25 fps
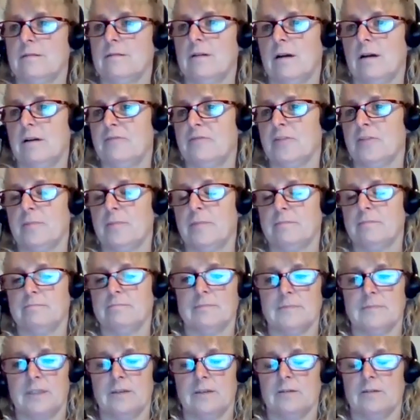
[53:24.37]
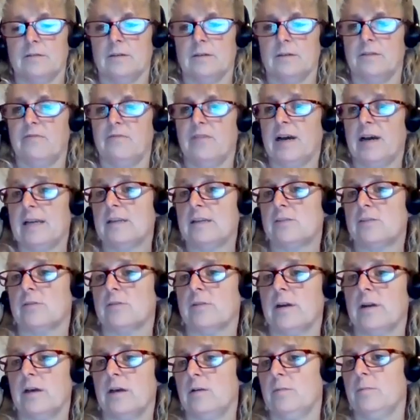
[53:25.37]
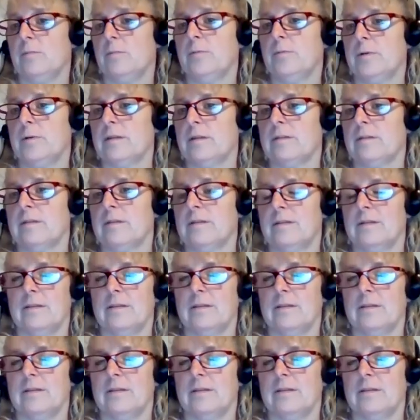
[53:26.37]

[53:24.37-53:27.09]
offer, advice or help with